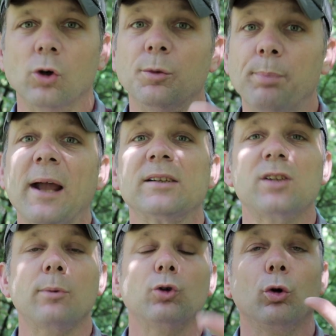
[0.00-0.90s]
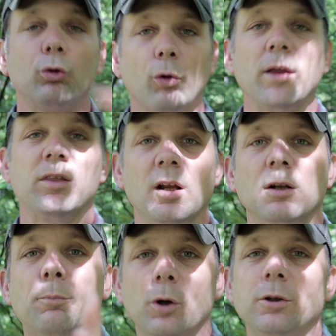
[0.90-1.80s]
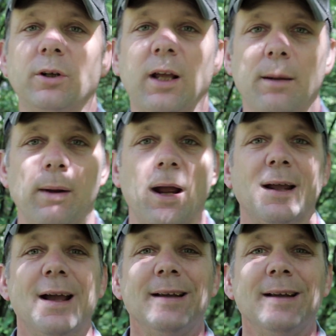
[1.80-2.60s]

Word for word: So backstops are a great thing to put in your kit bag